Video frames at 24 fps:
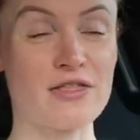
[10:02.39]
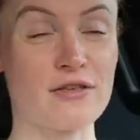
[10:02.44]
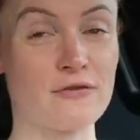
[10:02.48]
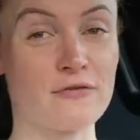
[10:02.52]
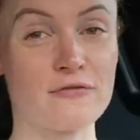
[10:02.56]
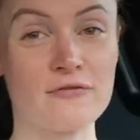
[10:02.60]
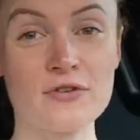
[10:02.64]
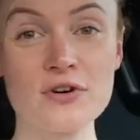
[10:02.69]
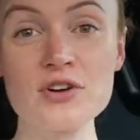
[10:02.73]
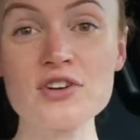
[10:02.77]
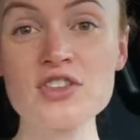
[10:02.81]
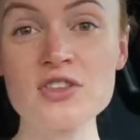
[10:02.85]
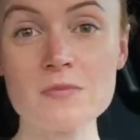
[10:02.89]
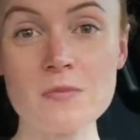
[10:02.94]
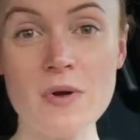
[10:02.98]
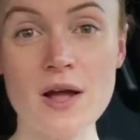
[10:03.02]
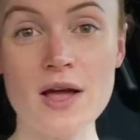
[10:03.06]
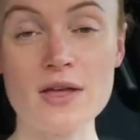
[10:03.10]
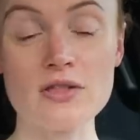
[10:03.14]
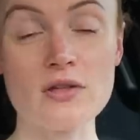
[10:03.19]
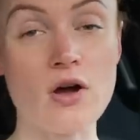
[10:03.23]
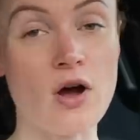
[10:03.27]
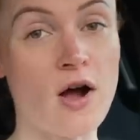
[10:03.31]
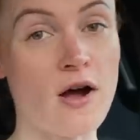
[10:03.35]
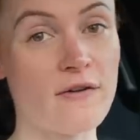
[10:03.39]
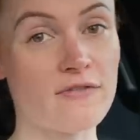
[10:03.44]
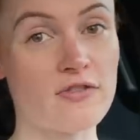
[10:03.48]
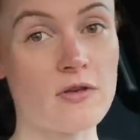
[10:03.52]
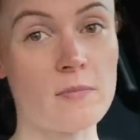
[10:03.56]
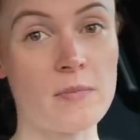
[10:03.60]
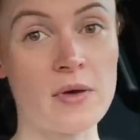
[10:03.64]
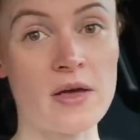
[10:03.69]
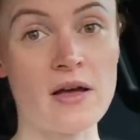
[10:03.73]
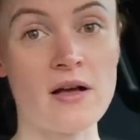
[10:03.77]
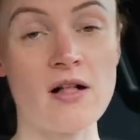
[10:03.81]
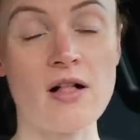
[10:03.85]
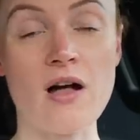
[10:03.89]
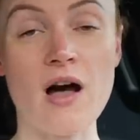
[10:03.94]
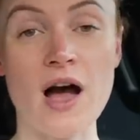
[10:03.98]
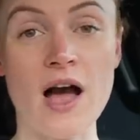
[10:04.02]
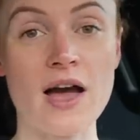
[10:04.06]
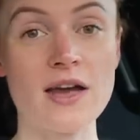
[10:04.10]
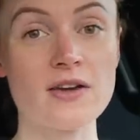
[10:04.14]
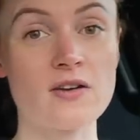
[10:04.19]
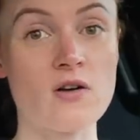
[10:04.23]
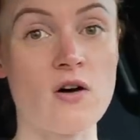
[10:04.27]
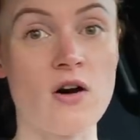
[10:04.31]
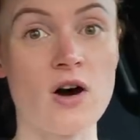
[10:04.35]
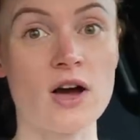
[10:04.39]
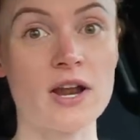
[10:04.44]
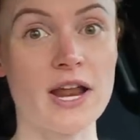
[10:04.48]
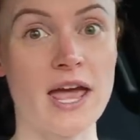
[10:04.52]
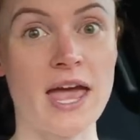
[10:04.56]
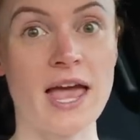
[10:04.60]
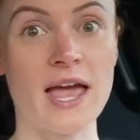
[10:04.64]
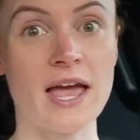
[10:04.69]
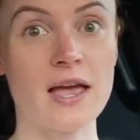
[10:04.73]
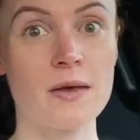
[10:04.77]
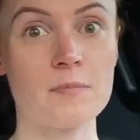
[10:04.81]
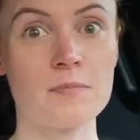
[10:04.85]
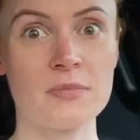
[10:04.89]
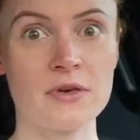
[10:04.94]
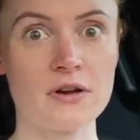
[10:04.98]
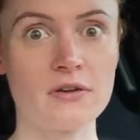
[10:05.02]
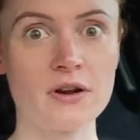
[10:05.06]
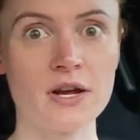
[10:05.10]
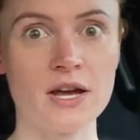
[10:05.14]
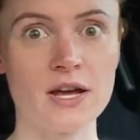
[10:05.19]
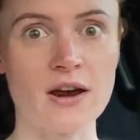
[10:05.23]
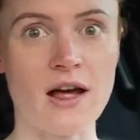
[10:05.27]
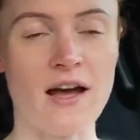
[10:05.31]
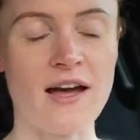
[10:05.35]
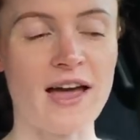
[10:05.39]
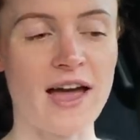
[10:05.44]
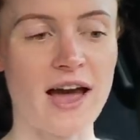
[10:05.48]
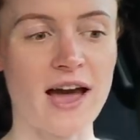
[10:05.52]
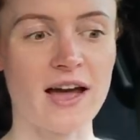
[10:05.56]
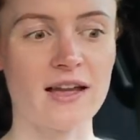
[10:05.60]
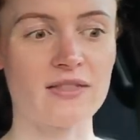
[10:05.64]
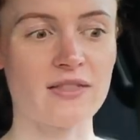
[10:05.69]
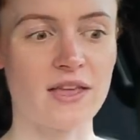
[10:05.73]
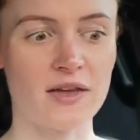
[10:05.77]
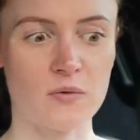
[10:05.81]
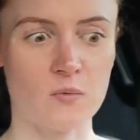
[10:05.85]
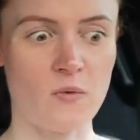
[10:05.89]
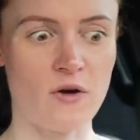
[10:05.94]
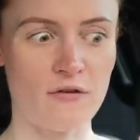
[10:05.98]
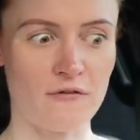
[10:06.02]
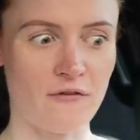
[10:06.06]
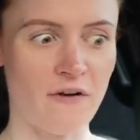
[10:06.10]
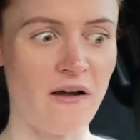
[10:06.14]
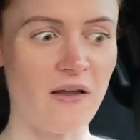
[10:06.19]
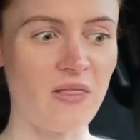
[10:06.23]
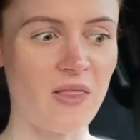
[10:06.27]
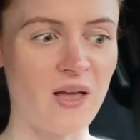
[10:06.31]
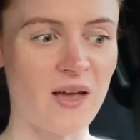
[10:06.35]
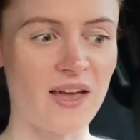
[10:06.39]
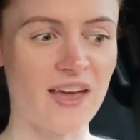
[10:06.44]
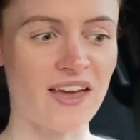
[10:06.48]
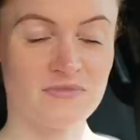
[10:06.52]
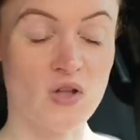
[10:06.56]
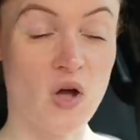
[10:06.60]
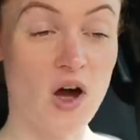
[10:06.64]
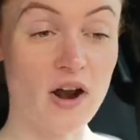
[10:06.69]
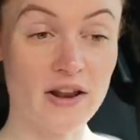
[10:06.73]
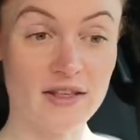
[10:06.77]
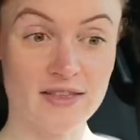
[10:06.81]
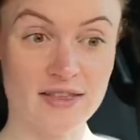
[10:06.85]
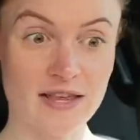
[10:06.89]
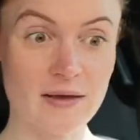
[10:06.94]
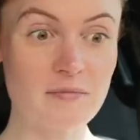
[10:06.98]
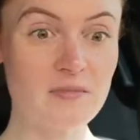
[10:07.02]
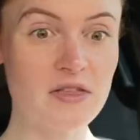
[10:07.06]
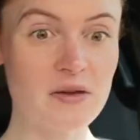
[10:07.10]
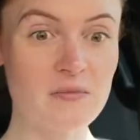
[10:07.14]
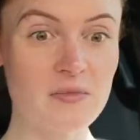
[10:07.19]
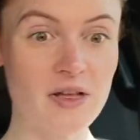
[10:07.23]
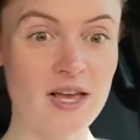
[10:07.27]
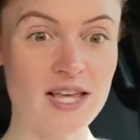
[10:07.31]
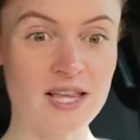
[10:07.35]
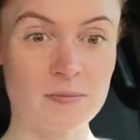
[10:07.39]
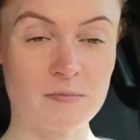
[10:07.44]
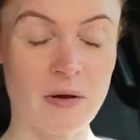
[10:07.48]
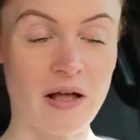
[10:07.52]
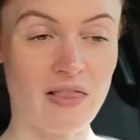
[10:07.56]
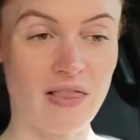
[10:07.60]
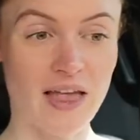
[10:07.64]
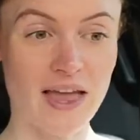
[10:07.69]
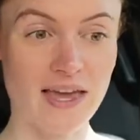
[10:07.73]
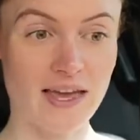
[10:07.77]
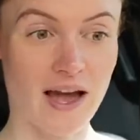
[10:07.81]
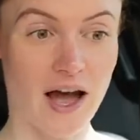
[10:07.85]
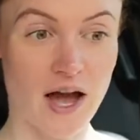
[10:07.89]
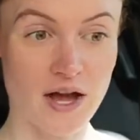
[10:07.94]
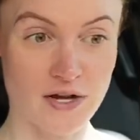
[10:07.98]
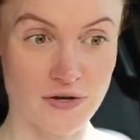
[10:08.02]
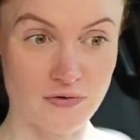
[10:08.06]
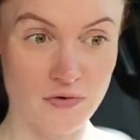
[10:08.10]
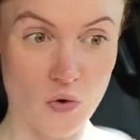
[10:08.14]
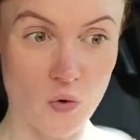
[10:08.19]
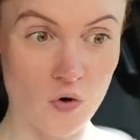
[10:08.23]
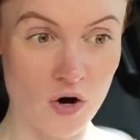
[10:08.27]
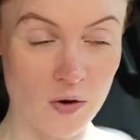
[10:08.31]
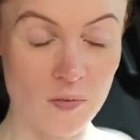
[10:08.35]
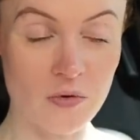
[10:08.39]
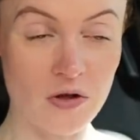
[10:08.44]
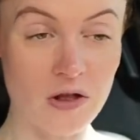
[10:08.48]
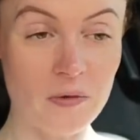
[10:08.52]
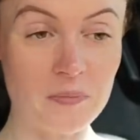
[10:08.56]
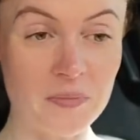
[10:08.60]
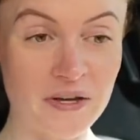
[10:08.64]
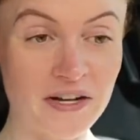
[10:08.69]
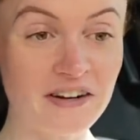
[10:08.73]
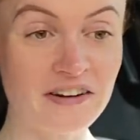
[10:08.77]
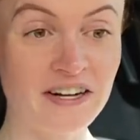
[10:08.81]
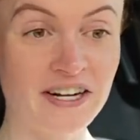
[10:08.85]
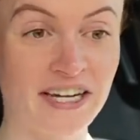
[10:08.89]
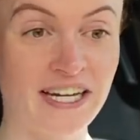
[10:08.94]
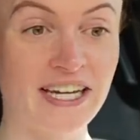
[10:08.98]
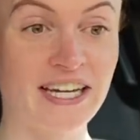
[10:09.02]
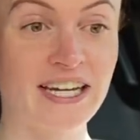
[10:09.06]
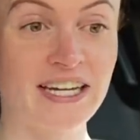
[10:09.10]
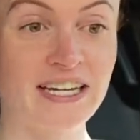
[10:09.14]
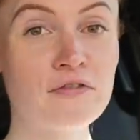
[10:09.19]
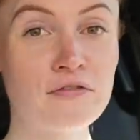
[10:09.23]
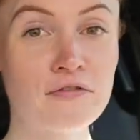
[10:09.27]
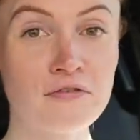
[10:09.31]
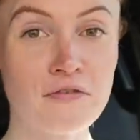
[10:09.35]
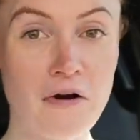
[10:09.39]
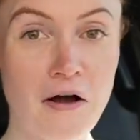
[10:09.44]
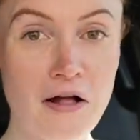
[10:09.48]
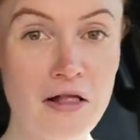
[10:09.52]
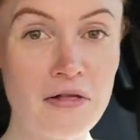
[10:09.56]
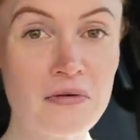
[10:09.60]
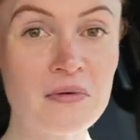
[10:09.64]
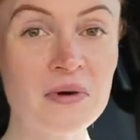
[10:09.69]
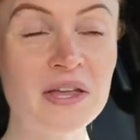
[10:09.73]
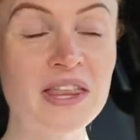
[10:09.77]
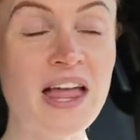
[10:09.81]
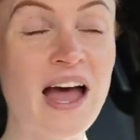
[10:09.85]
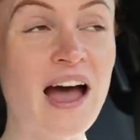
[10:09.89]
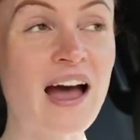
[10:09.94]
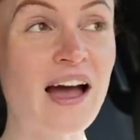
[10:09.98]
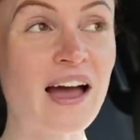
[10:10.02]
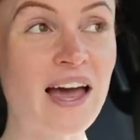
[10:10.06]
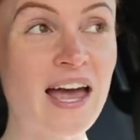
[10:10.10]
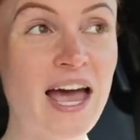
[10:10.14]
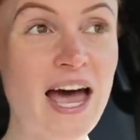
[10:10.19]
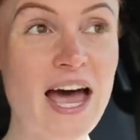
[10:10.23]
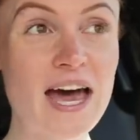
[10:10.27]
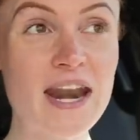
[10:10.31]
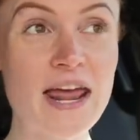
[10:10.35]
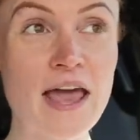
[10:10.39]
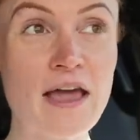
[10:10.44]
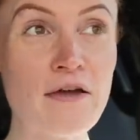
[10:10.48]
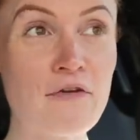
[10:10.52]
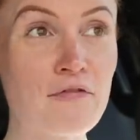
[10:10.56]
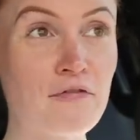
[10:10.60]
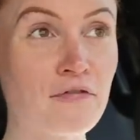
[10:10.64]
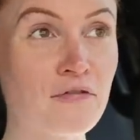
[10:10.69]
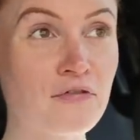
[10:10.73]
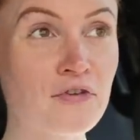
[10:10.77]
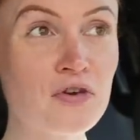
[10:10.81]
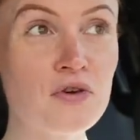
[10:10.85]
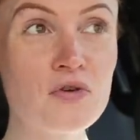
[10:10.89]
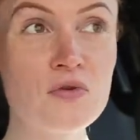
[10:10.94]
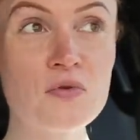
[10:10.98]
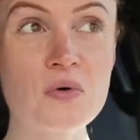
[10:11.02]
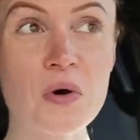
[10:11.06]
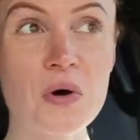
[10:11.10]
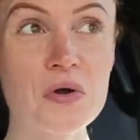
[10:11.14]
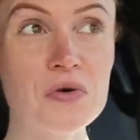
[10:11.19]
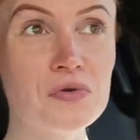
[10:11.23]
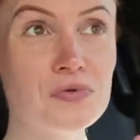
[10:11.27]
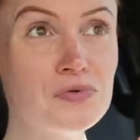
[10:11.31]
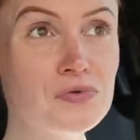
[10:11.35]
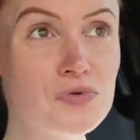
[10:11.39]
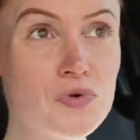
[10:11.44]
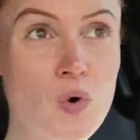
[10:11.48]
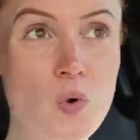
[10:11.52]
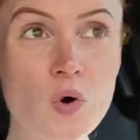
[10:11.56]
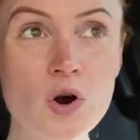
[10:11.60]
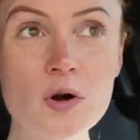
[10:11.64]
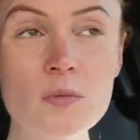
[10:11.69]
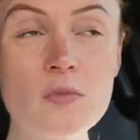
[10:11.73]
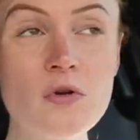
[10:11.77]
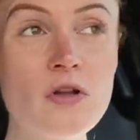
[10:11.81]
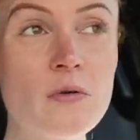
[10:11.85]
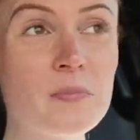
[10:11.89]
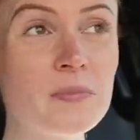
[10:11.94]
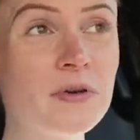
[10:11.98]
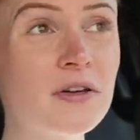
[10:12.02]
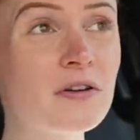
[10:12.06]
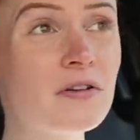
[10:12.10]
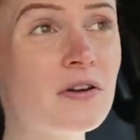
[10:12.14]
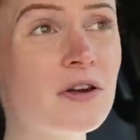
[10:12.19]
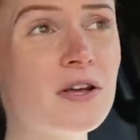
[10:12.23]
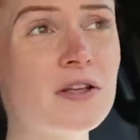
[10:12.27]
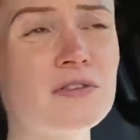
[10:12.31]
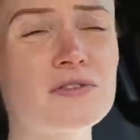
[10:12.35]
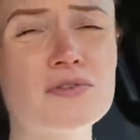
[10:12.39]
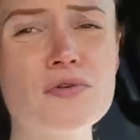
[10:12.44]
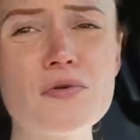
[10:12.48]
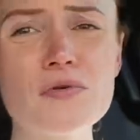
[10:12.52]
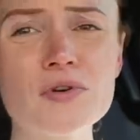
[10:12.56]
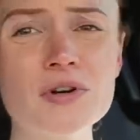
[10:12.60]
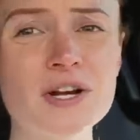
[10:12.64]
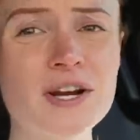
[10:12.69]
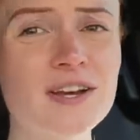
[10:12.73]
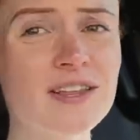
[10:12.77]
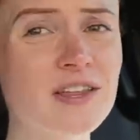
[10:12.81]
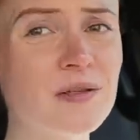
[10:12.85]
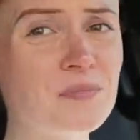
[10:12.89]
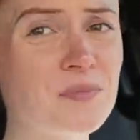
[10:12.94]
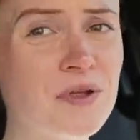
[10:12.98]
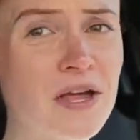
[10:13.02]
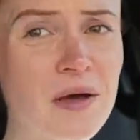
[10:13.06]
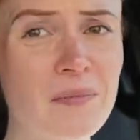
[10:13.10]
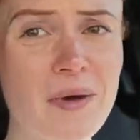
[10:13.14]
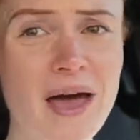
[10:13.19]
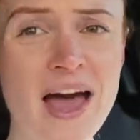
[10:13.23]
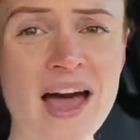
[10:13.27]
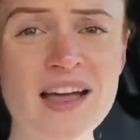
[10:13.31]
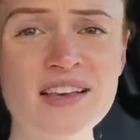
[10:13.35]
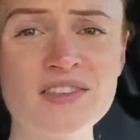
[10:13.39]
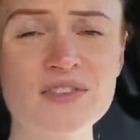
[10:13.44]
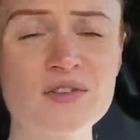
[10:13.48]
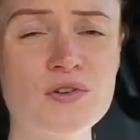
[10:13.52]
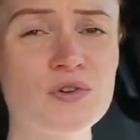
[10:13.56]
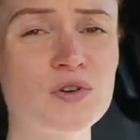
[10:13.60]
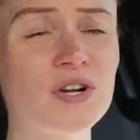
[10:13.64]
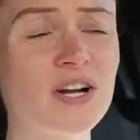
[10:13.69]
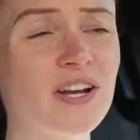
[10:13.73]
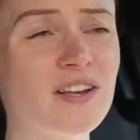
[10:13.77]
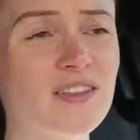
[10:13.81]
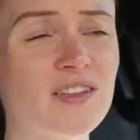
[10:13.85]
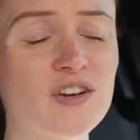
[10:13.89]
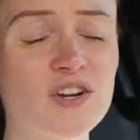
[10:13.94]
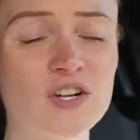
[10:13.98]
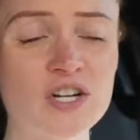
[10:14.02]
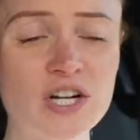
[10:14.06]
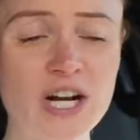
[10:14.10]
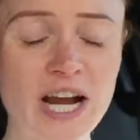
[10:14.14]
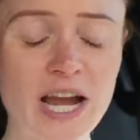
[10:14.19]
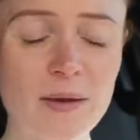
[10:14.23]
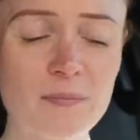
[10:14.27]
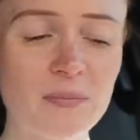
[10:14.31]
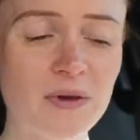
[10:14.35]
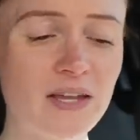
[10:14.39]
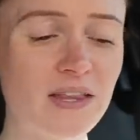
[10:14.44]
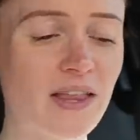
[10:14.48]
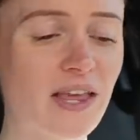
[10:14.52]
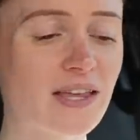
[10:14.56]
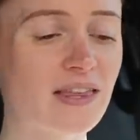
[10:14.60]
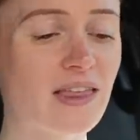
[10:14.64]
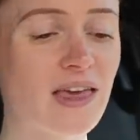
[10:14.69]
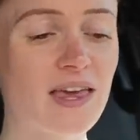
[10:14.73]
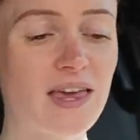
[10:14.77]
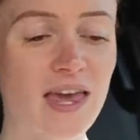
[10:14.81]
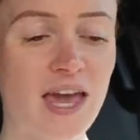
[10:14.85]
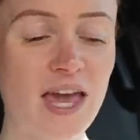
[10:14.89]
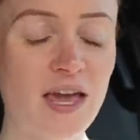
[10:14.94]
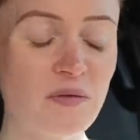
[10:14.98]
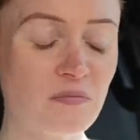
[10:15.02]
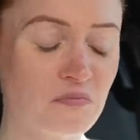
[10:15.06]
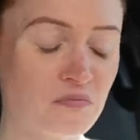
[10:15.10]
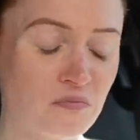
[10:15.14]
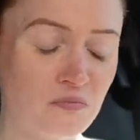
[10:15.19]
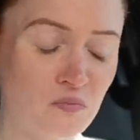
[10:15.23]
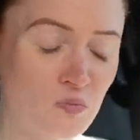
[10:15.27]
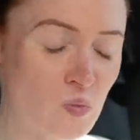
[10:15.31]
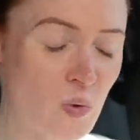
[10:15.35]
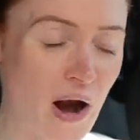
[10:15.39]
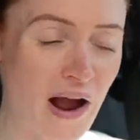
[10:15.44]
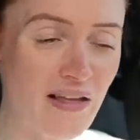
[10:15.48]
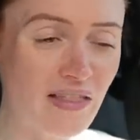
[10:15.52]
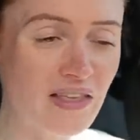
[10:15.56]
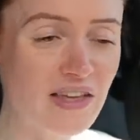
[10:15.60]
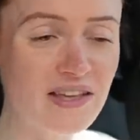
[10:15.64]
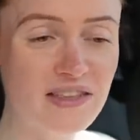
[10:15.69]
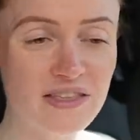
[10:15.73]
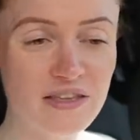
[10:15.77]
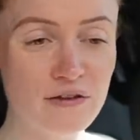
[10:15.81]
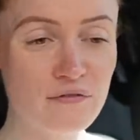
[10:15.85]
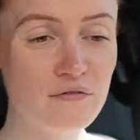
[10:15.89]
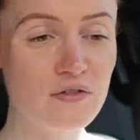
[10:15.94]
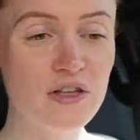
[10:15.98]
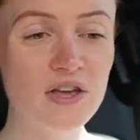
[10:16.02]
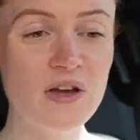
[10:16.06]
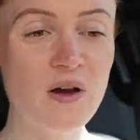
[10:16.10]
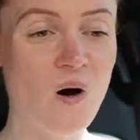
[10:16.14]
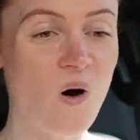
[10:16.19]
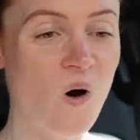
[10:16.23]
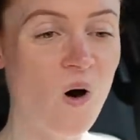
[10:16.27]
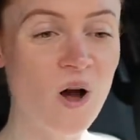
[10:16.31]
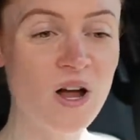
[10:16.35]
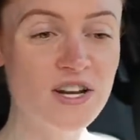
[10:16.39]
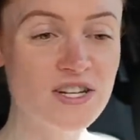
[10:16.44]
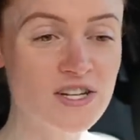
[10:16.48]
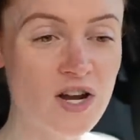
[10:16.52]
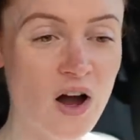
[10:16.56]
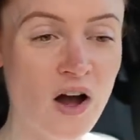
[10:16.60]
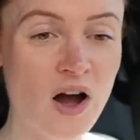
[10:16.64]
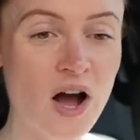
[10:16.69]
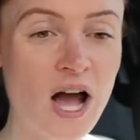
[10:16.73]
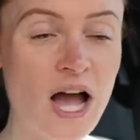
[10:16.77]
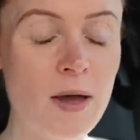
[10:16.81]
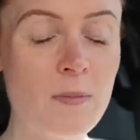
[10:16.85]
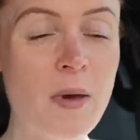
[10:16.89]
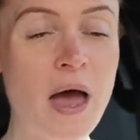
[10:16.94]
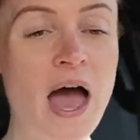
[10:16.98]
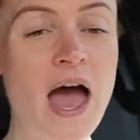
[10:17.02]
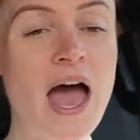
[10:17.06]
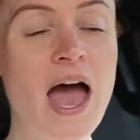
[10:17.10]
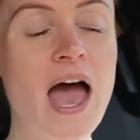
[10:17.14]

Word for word: the first month off the pill, I got a period. I had like what felt like not a symptom list, but like a normal period. Following that, I had a few normal periods, no crazy PMS, no crazy cramping. Like they came relatively on time.